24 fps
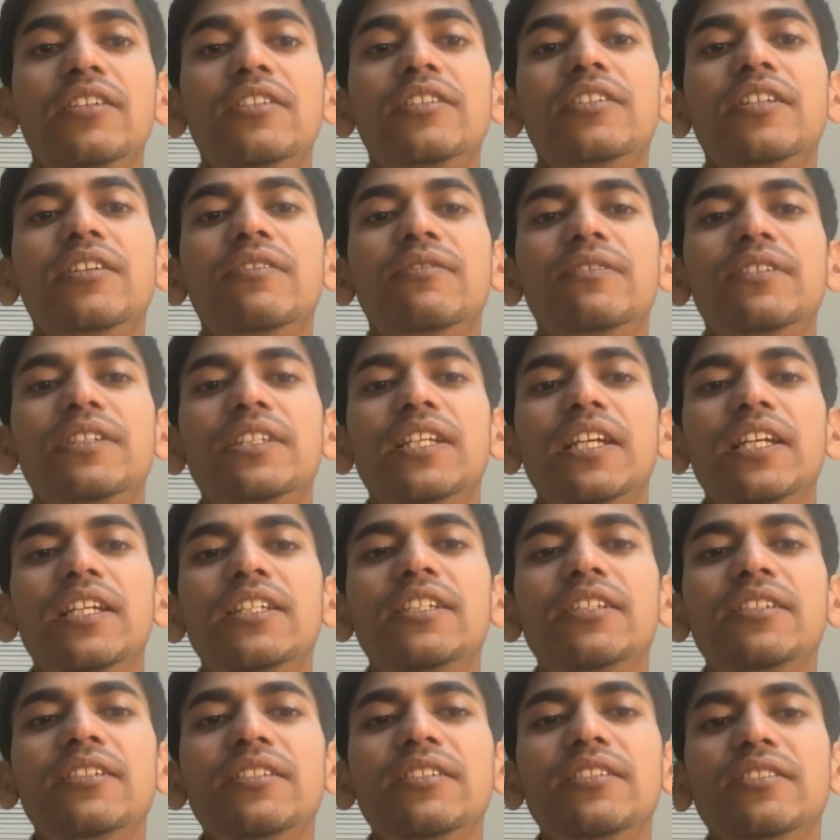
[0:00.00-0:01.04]
The
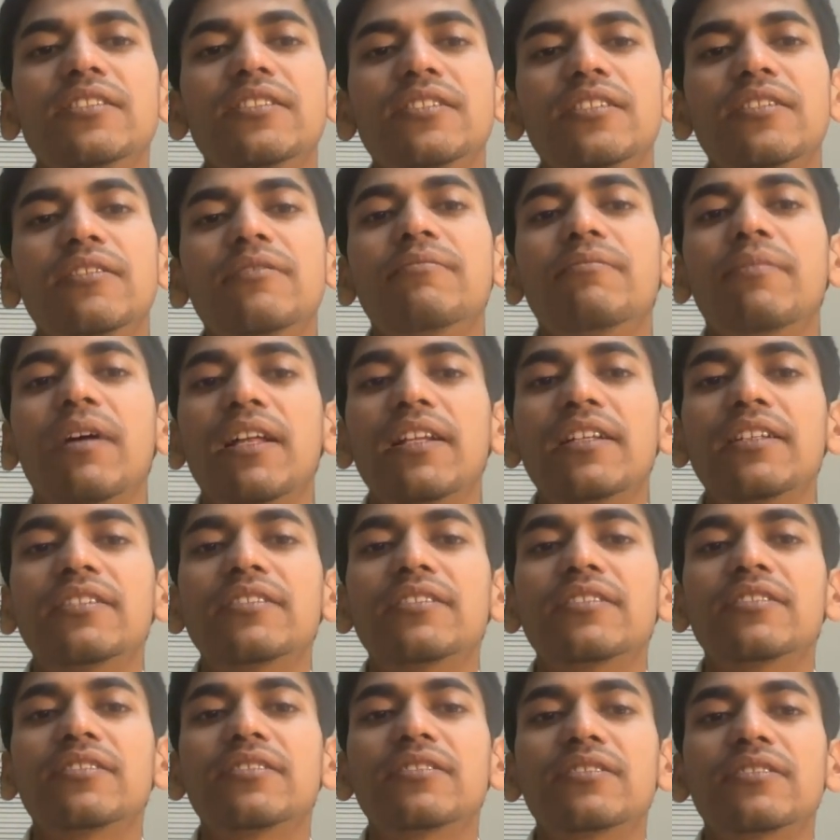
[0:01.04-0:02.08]
VAEs
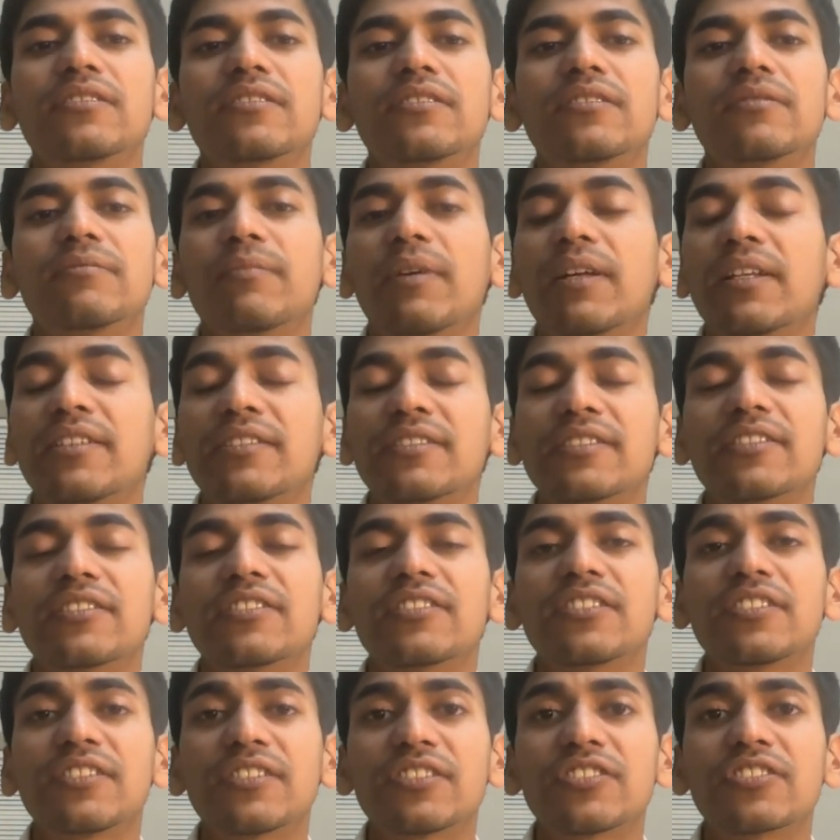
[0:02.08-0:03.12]
balances
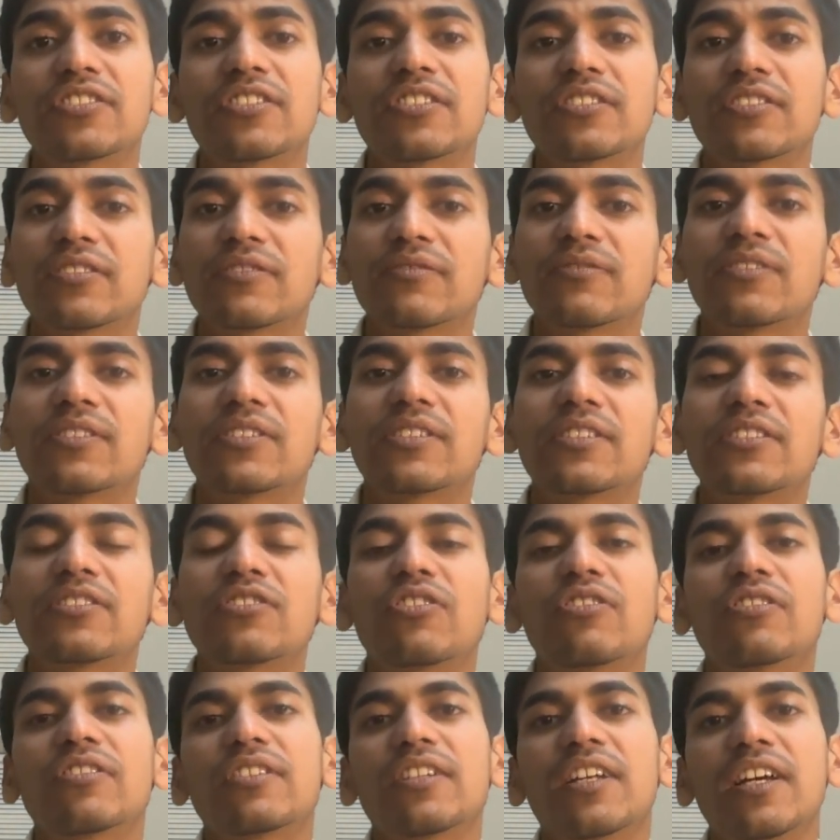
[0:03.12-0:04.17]
reconstruction versus
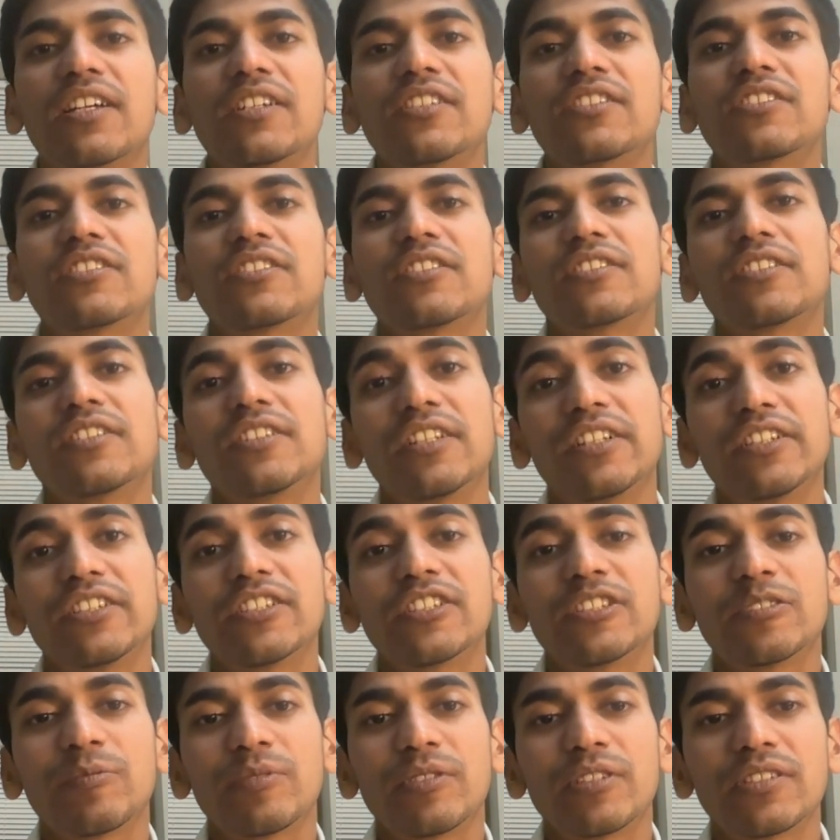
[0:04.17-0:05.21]
organized latent
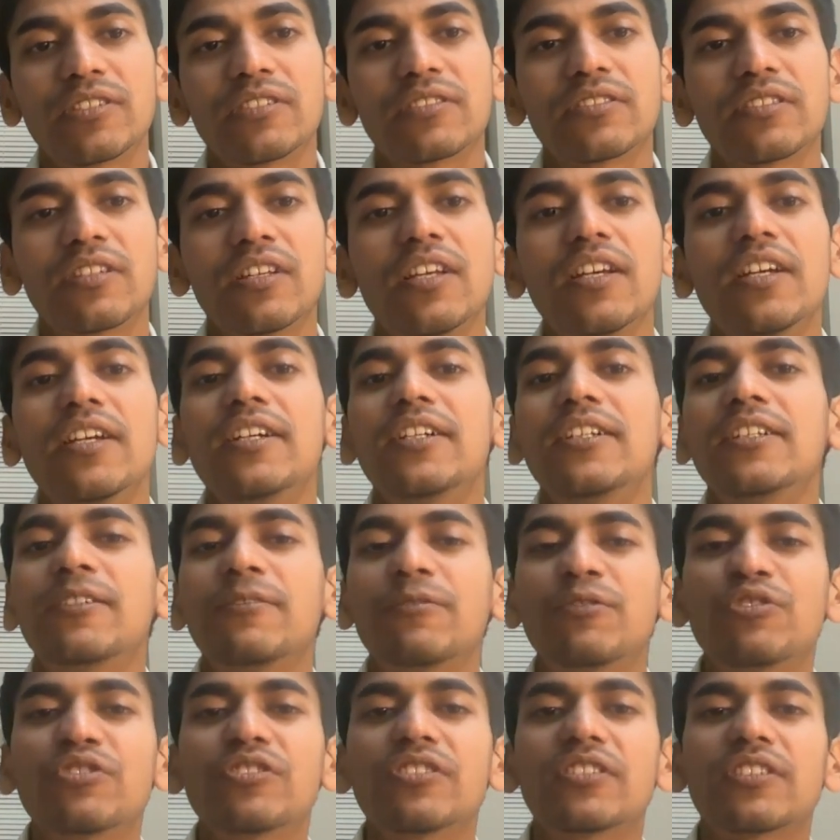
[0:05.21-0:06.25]
spaces.
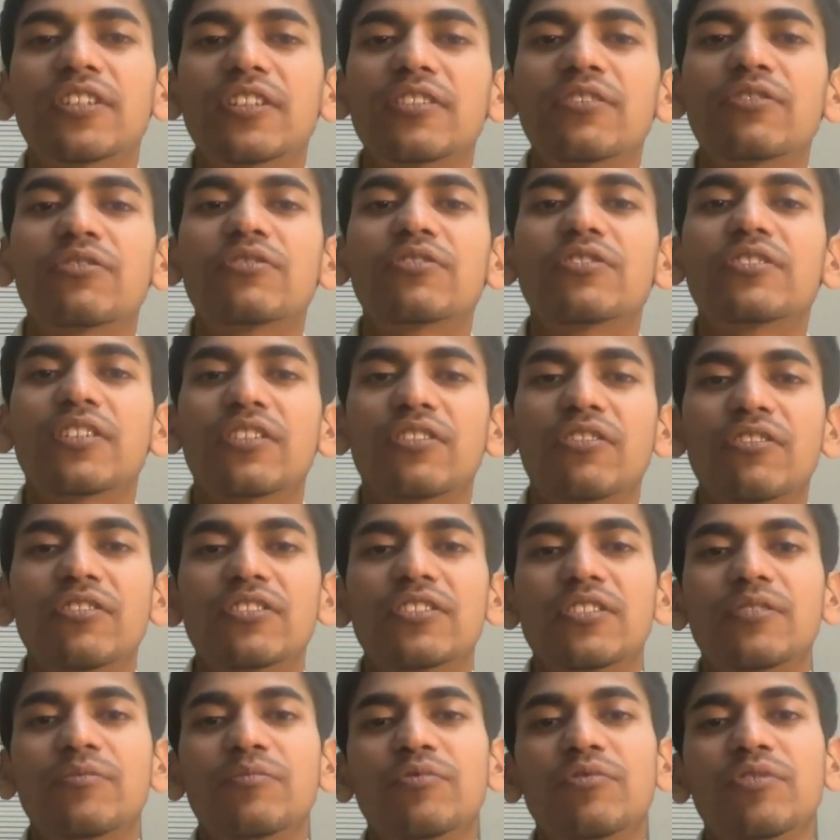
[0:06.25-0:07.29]
Diffusion controls the noise
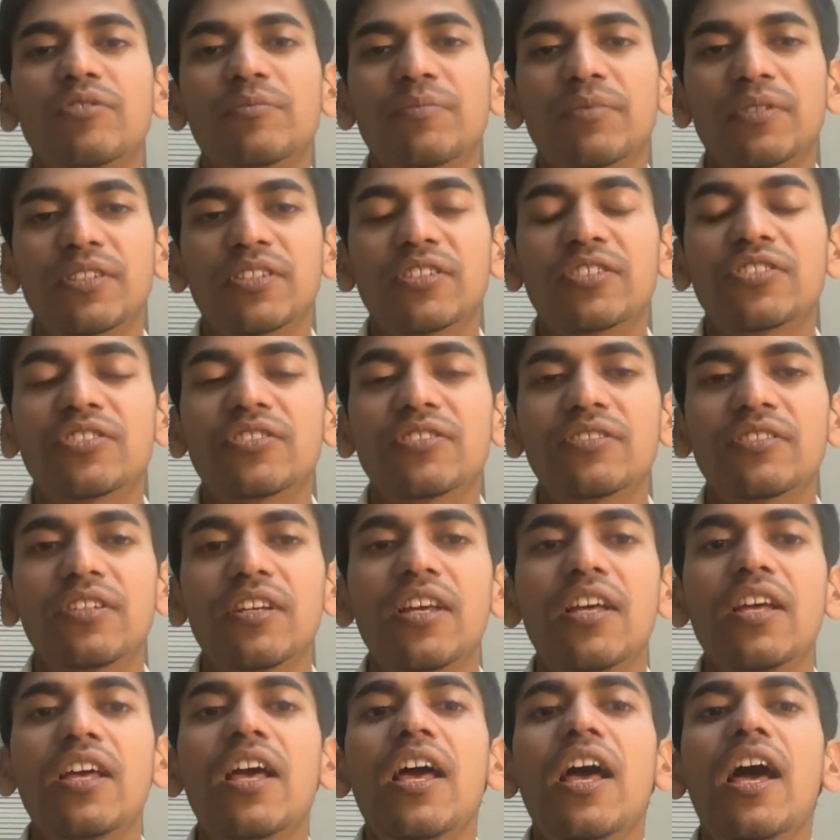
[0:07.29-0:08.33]
removal precision,
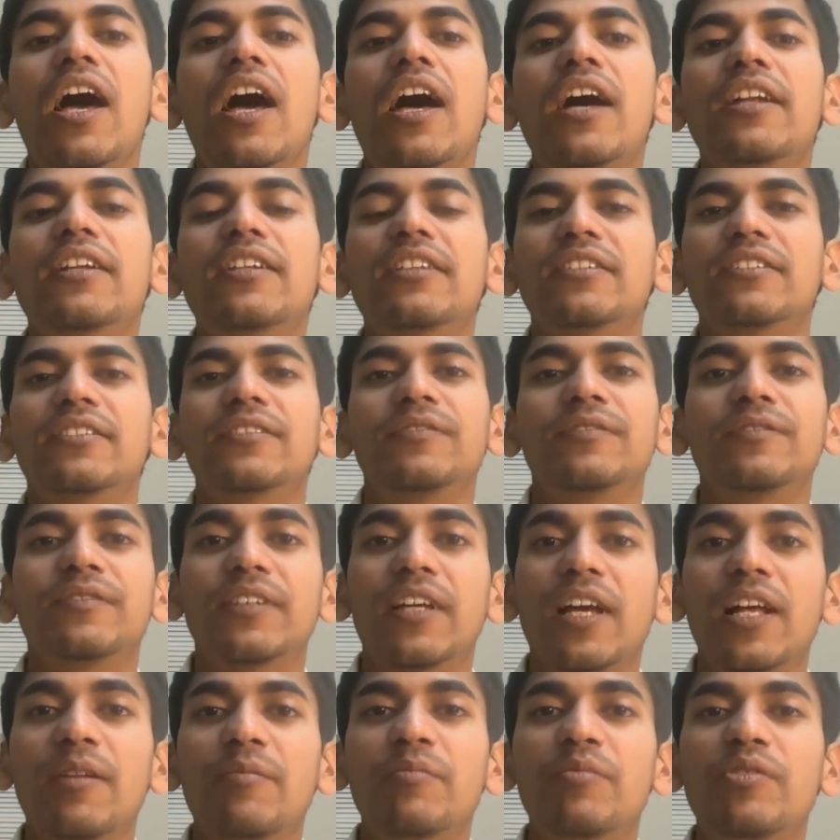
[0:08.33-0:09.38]
and
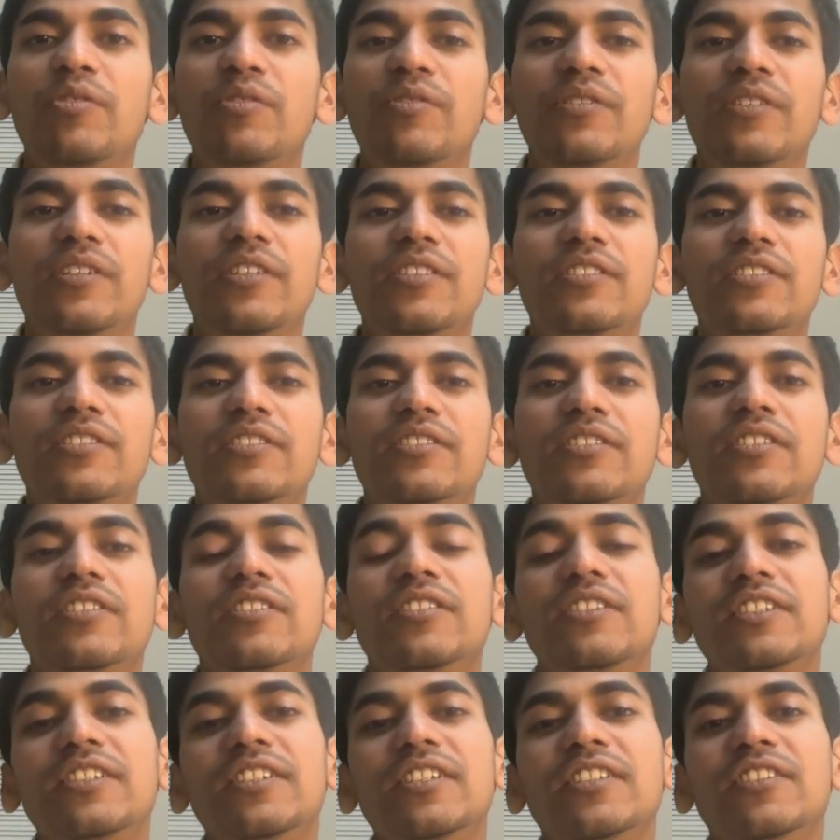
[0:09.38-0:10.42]
ELBO is the
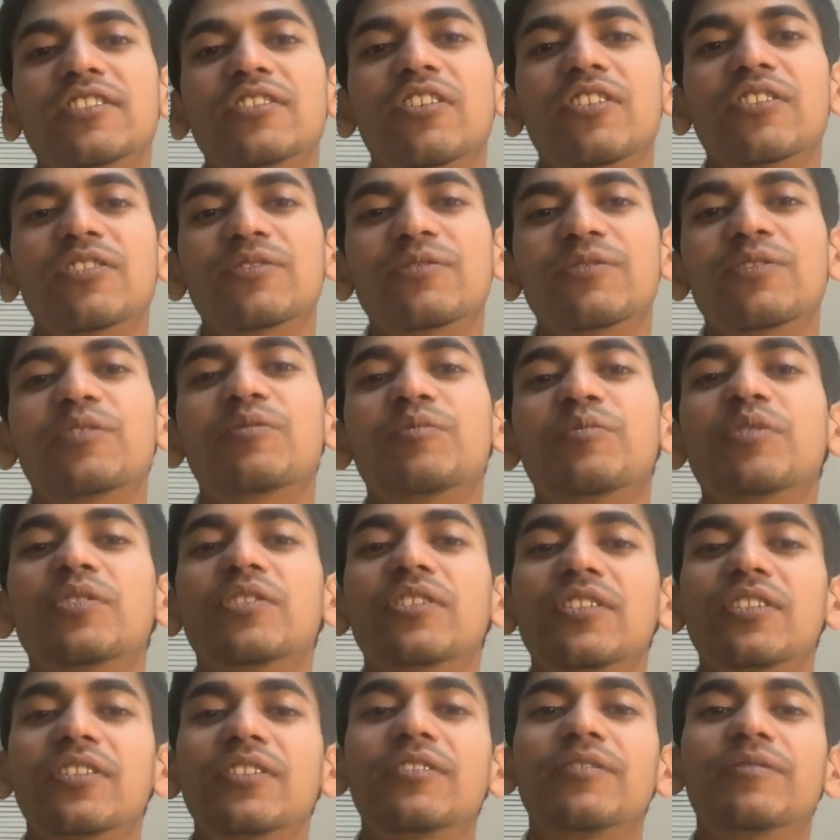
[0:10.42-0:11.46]
secret sauce for
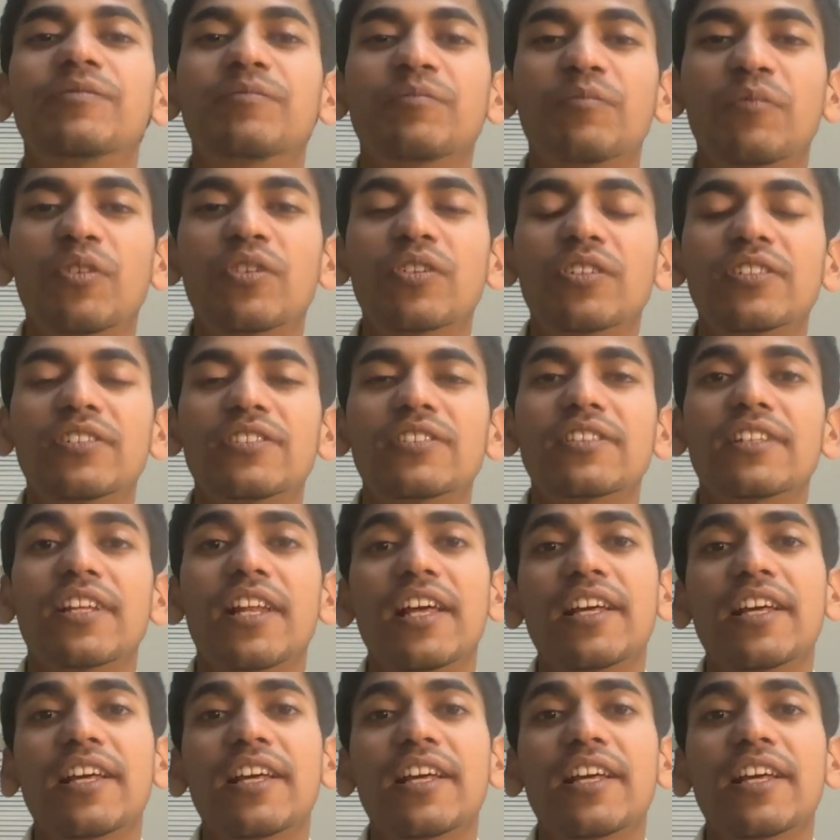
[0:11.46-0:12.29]
both models.